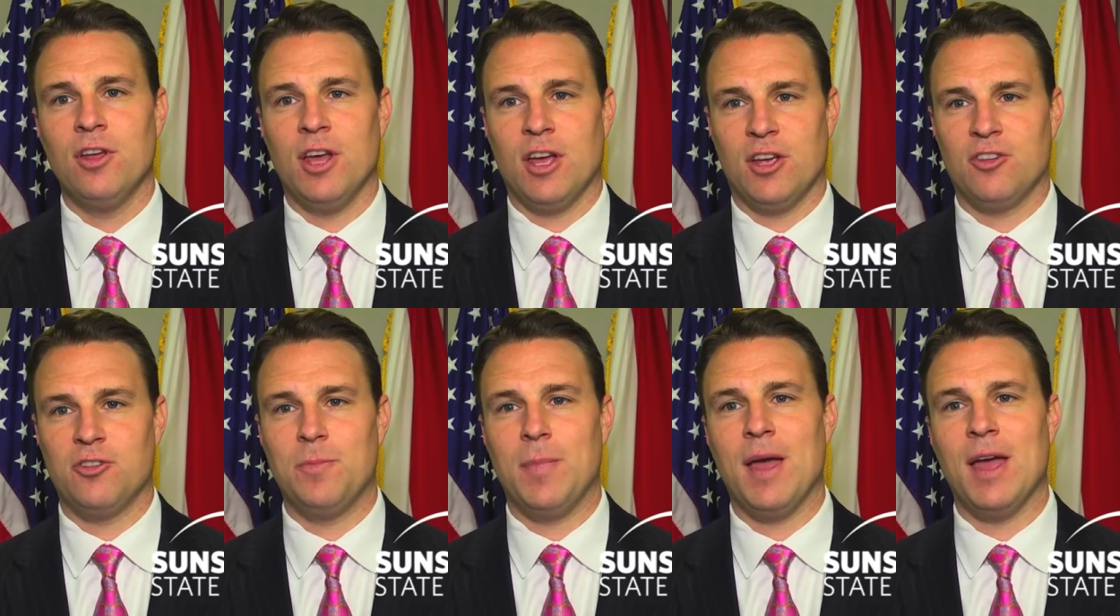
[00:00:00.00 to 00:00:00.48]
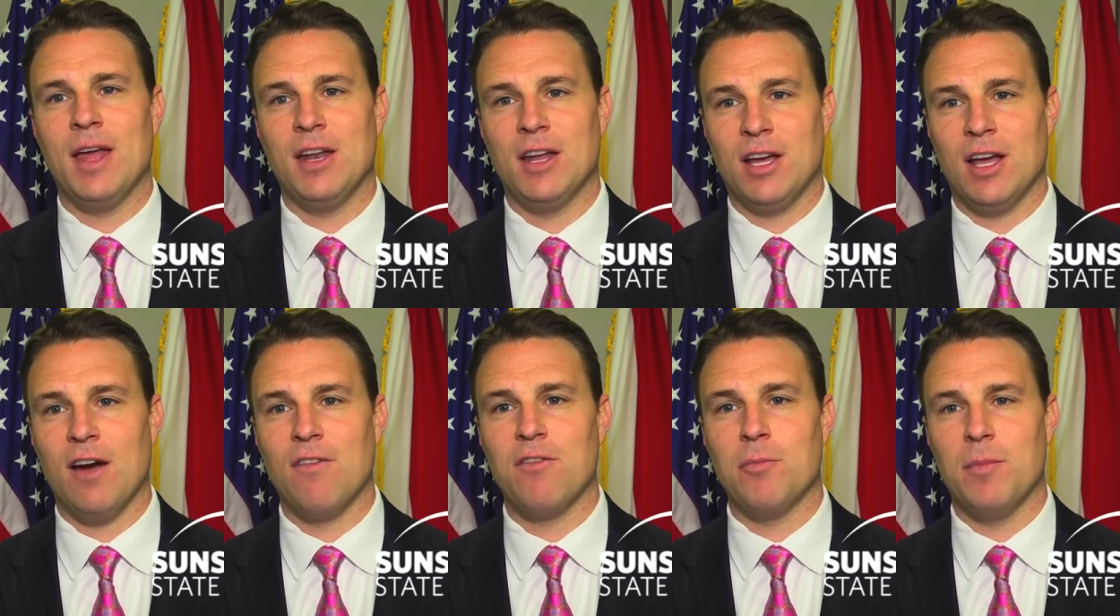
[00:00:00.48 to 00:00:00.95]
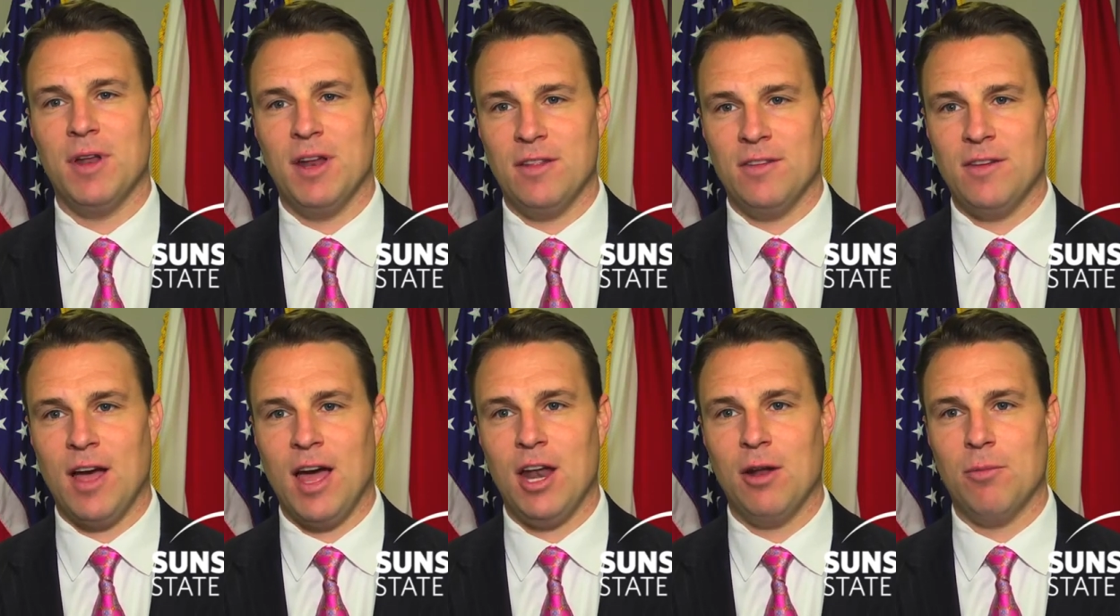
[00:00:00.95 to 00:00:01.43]
expand a government
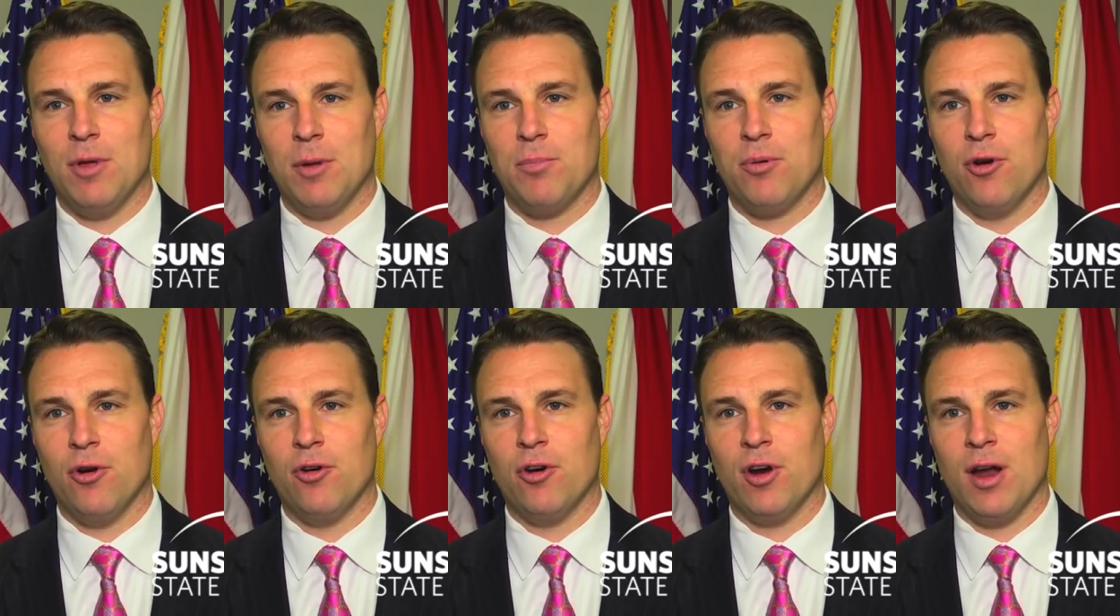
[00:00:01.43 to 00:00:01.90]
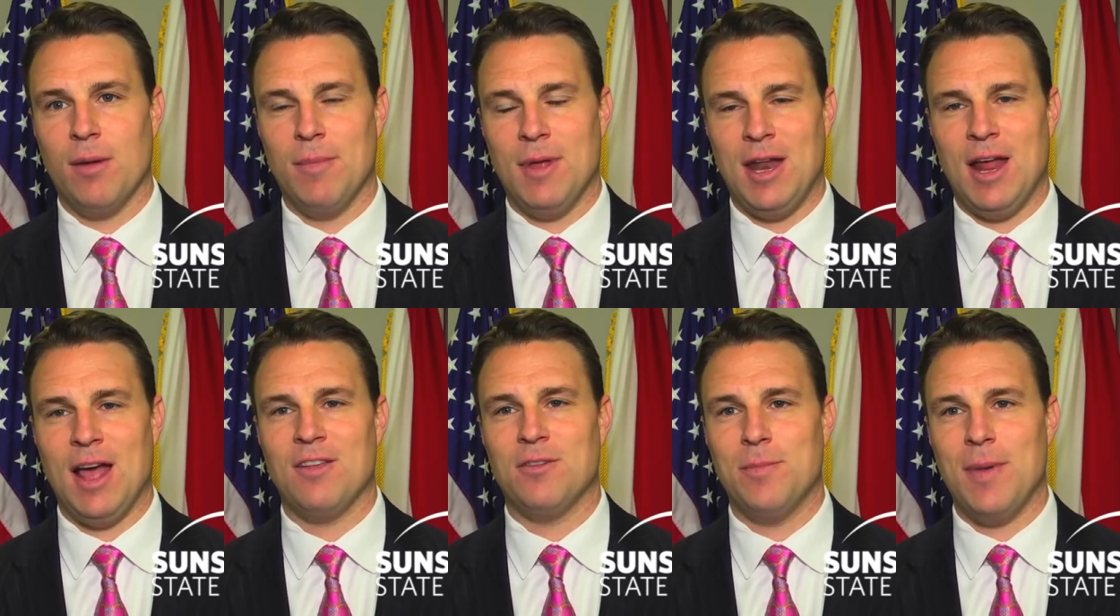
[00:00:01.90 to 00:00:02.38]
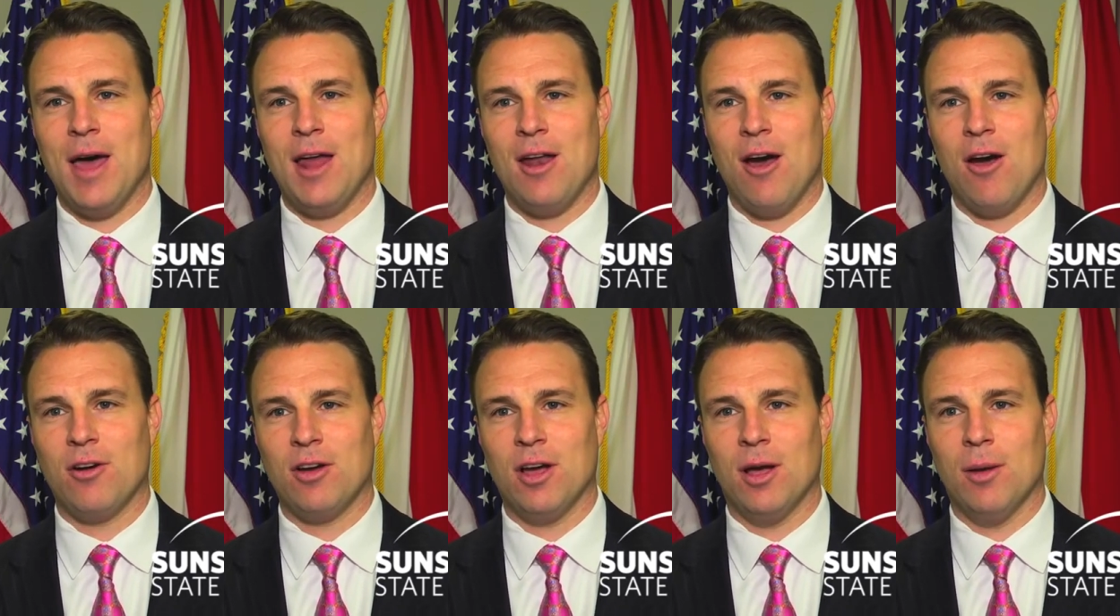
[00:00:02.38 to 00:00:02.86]
entitlement program that has bad
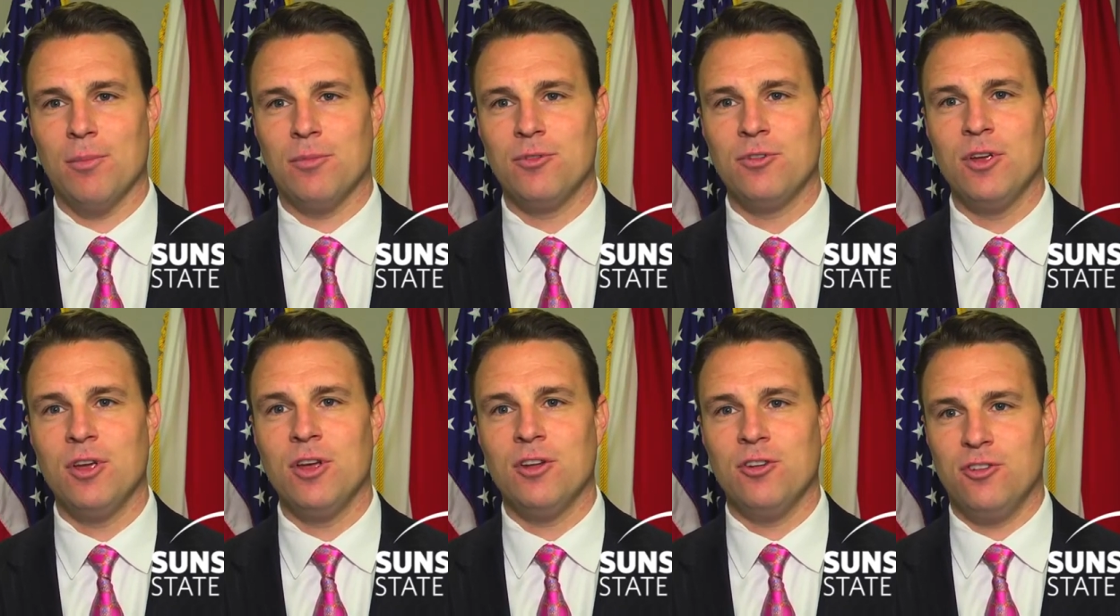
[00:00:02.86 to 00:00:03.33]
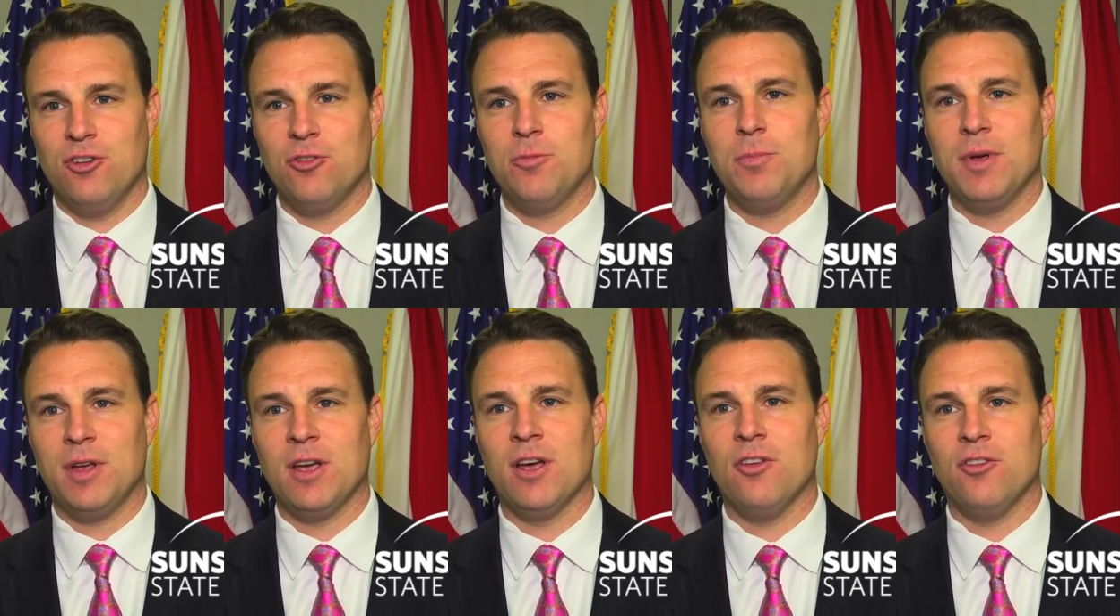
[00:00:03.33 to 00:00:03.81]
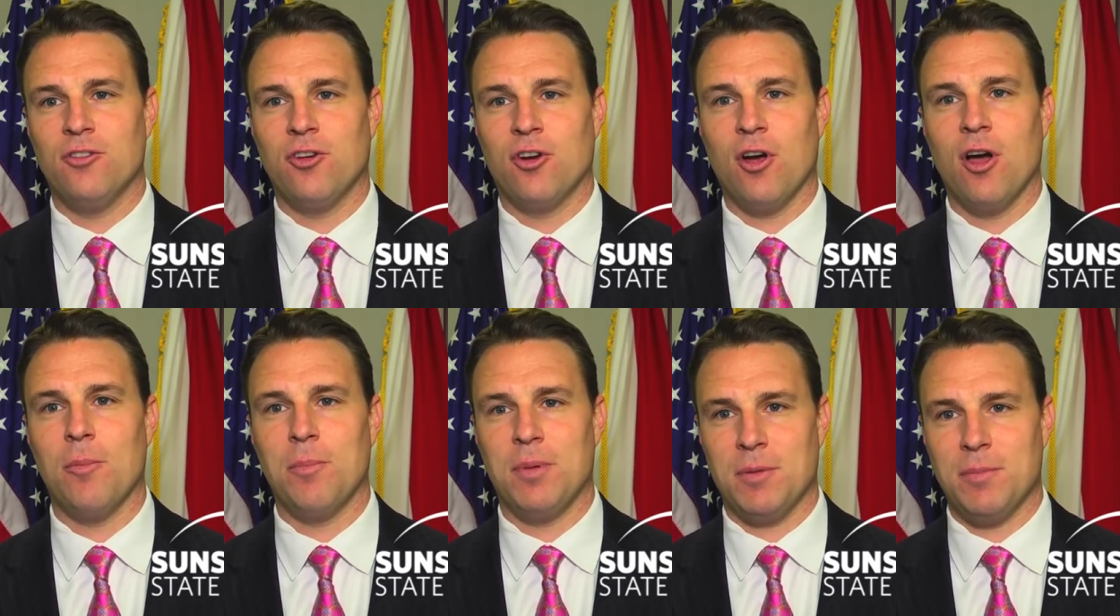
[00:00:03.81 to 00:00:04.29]
outcomes just because you're
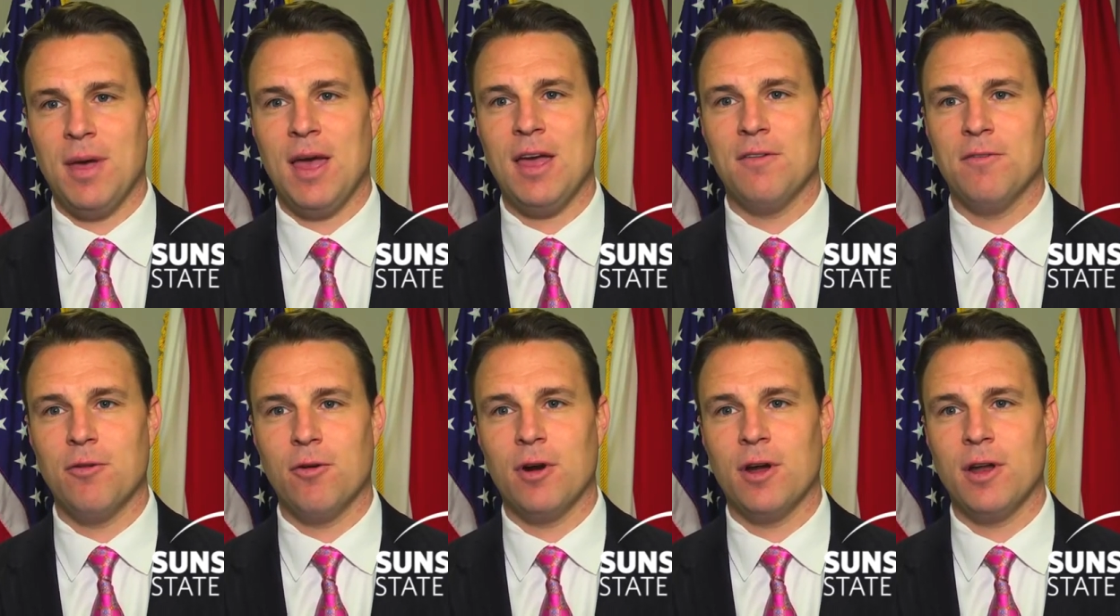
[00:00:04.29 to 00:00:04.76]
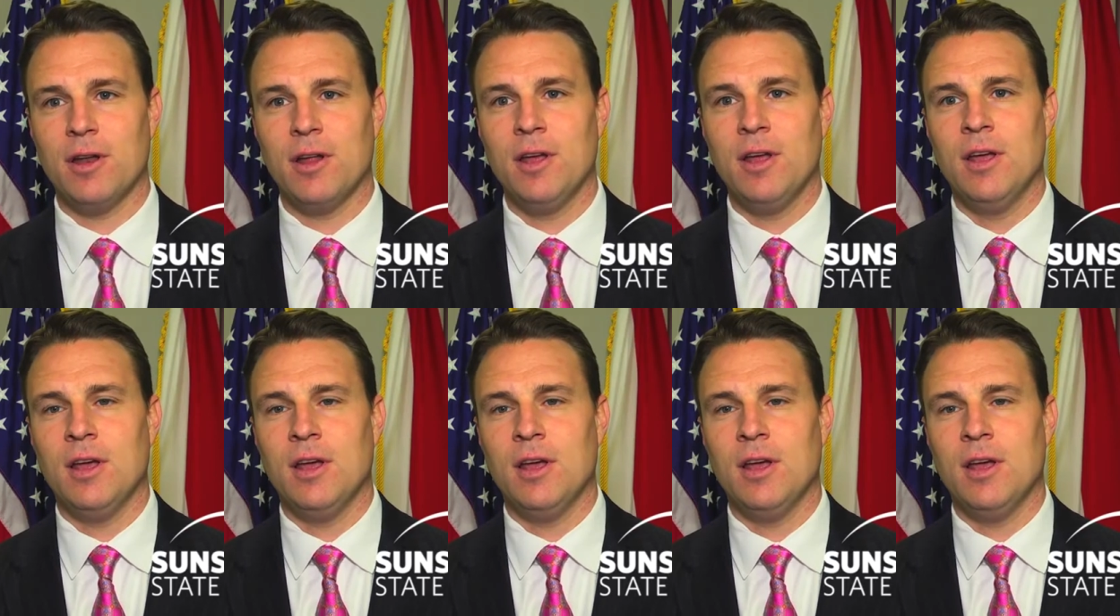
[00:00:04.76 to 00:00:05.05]
helping pay for it.